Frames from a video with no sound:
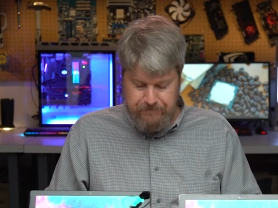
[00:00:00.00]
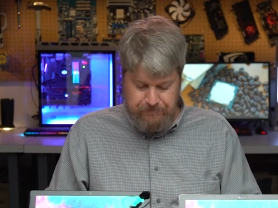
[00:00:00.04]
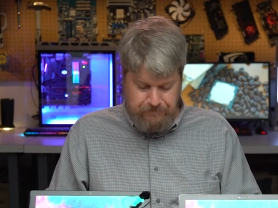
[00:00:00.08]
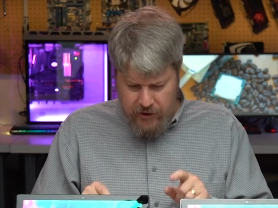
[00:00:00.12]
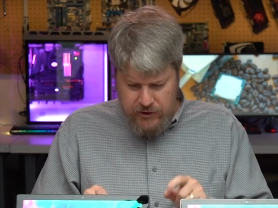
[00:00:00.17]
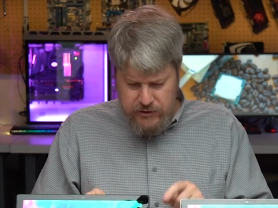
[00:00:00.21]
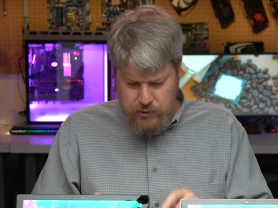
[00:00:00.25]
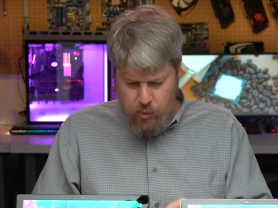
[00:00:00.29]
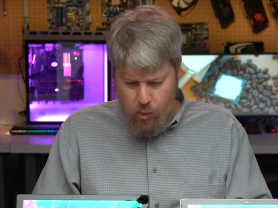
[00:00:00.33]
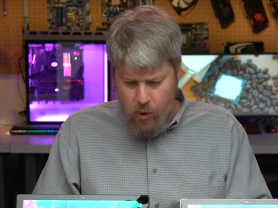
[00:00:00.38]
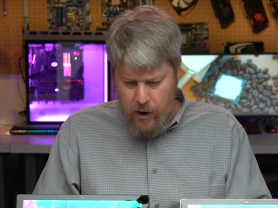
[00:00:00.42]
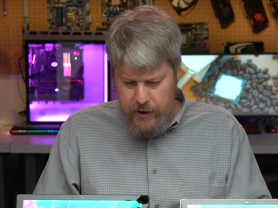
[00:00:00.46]

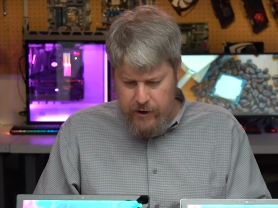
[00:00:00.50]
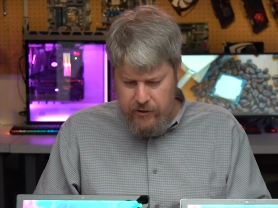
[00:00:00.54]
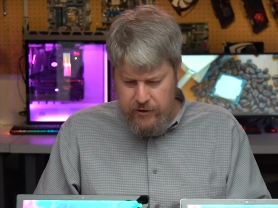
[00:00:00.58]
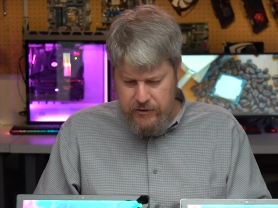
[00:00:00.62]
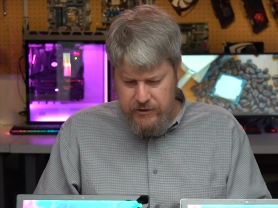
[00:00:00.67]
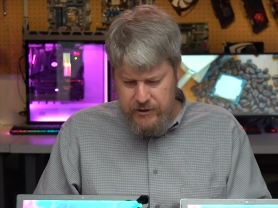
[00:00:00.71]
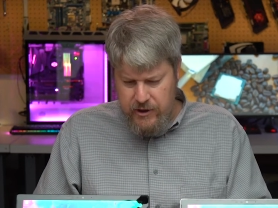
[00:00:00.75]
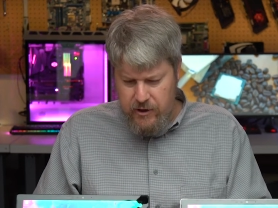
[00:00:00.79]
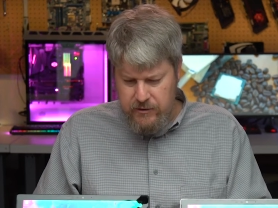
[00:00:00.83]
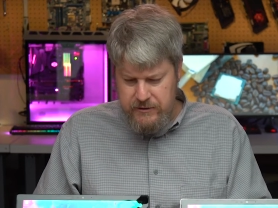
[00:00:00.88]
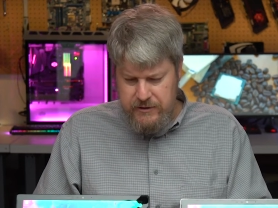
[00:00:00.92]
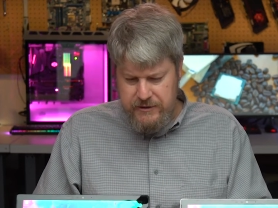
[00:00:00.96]
There's one other
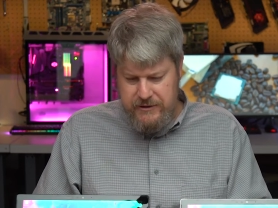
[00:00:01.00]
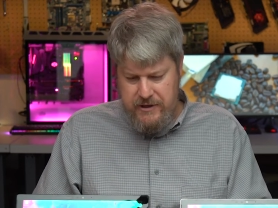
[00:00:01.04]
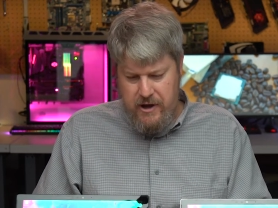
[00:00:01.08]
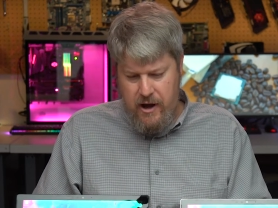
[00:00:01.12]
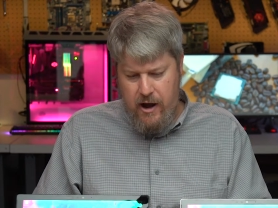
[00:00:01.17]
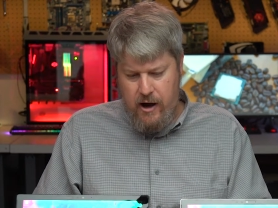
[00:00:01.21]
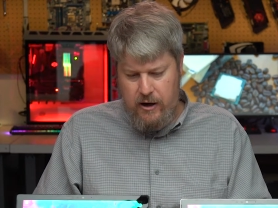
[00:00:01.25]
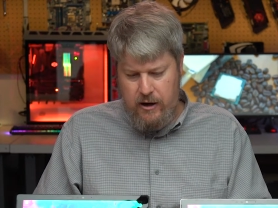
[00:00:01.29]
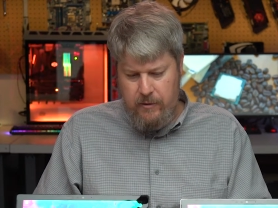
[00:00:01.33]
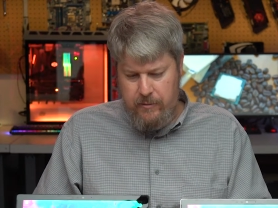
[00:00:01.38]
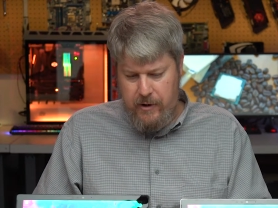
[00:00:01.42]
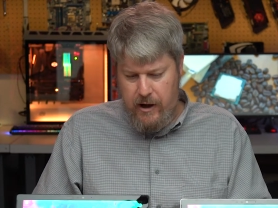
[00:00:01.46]
note to
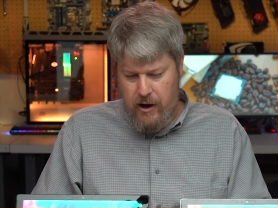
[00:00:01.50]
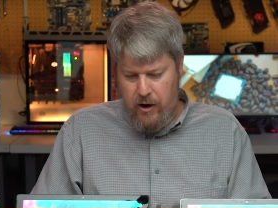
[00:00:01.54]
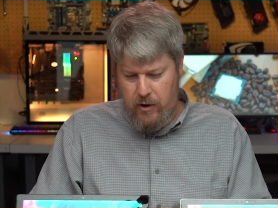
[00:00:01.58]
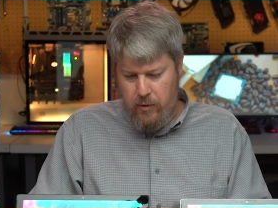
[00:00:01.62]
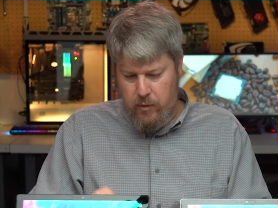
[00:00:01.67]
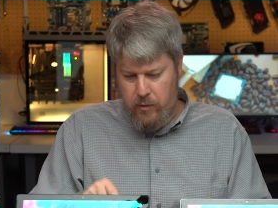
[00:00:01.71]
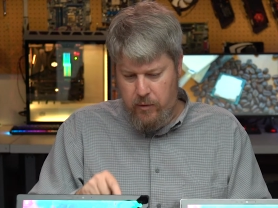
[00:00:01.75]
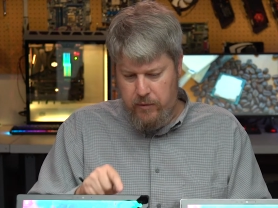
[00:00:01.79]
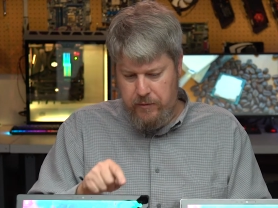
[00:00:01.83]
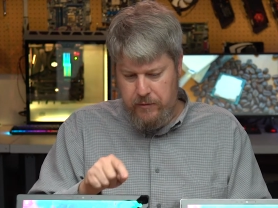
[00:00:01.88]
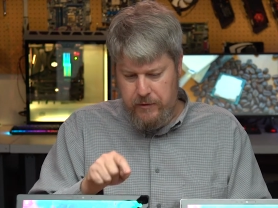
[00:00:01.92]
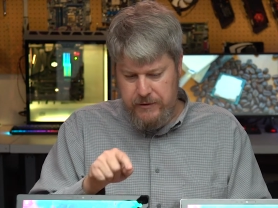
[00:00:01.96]
talk
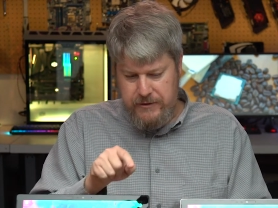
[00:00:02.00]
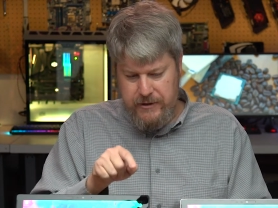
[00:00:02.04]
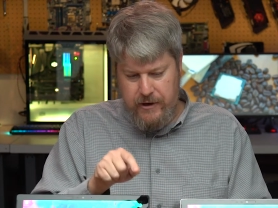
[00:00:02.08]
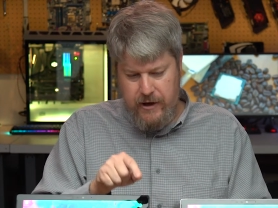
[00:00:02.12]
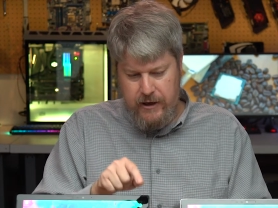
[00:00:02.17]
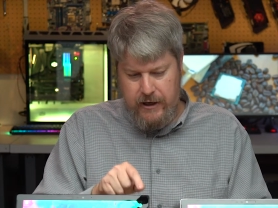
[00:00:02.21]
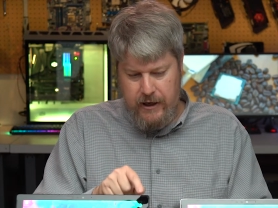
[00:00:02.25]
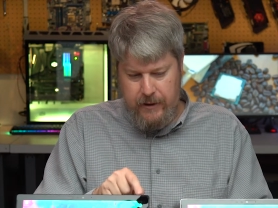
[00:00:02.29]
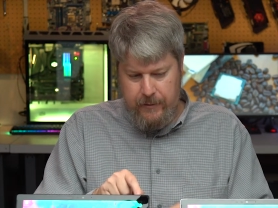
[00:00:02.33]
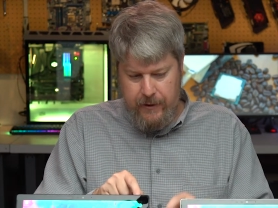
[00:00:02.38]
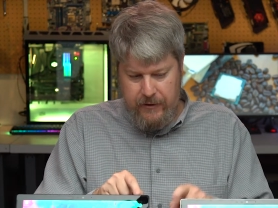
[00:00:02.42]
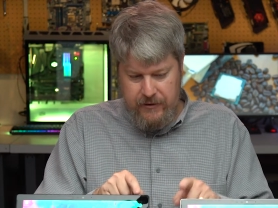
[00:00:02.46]
about when we're
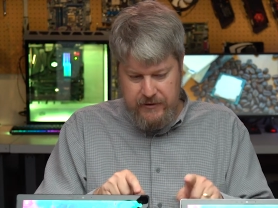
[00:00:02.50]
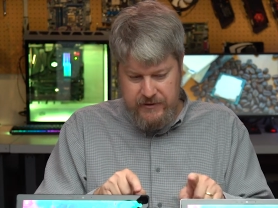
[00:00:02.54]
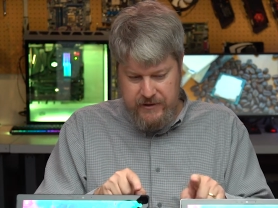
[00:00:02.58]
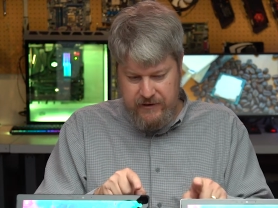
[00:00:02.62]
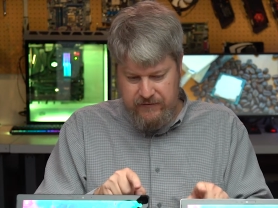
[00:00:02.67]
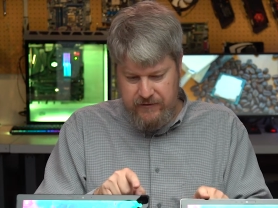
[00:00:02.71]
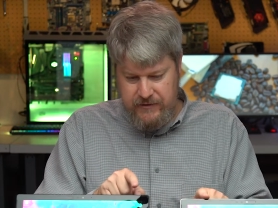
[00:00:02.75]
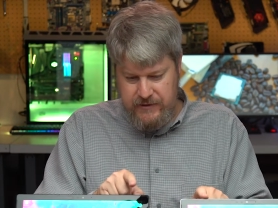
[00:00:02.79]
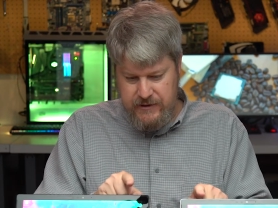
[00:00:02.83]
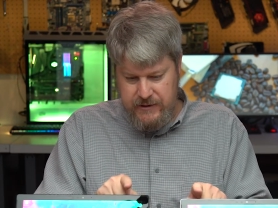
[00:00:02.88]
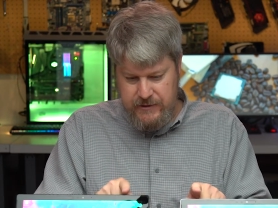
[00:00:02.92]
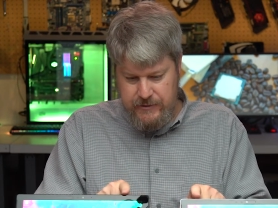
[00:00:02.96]
talking about the
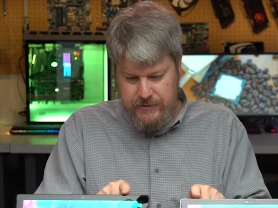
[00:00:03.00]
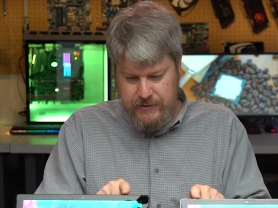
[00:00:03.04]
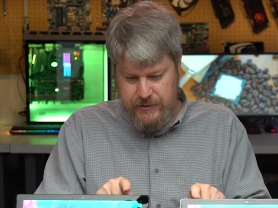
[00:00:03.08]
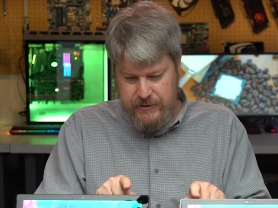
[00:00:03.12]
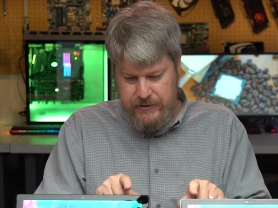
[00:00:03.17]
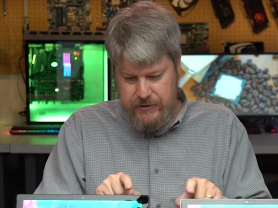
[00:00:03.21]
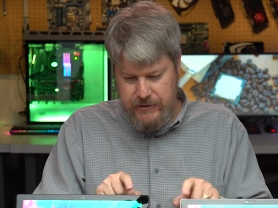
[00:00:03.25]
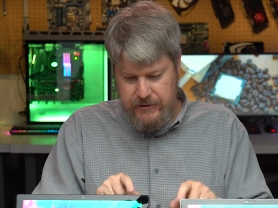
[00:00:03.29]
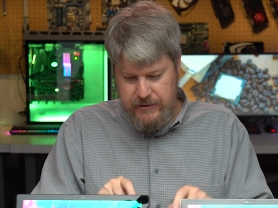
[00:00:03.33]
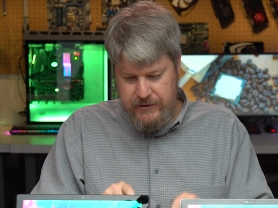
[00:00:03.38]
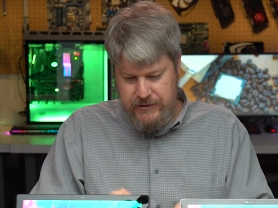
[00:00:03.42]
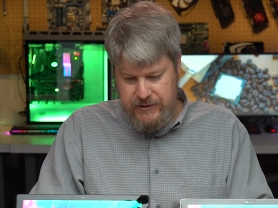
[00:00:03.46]
differences
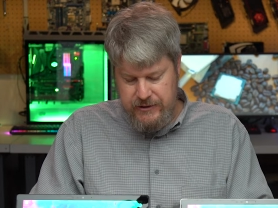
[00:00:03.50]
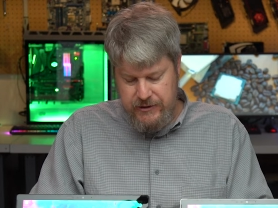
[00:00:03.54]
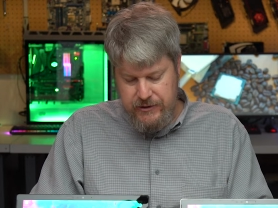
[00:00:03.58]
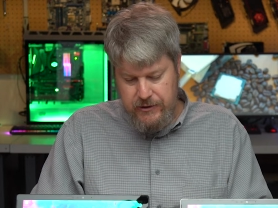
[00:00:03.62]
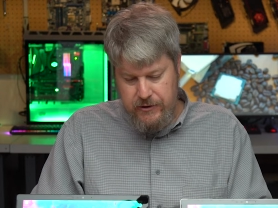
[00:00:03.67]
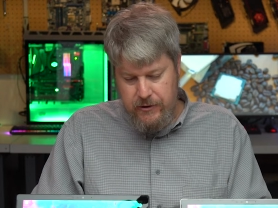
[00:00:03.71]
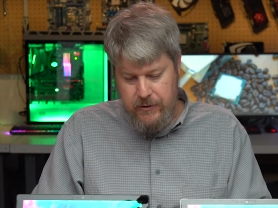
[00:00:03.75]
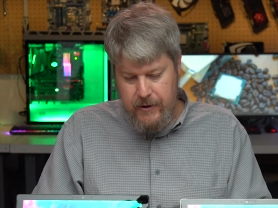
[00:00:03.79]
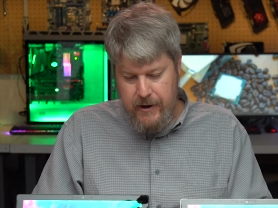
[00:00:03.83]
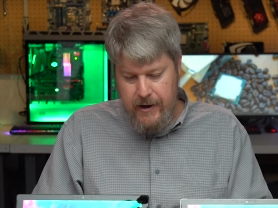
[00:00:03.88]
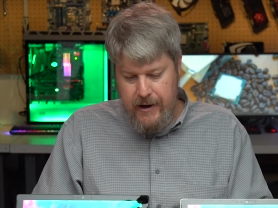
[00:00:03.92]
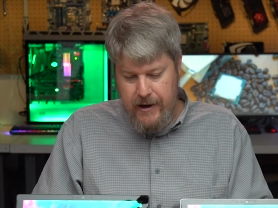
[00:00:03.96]
between the
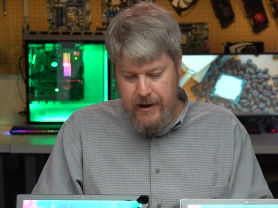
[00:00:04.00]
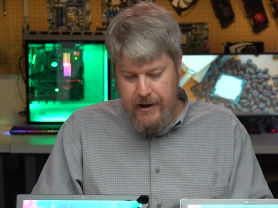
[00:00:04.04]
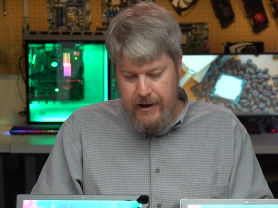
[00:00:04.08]
two,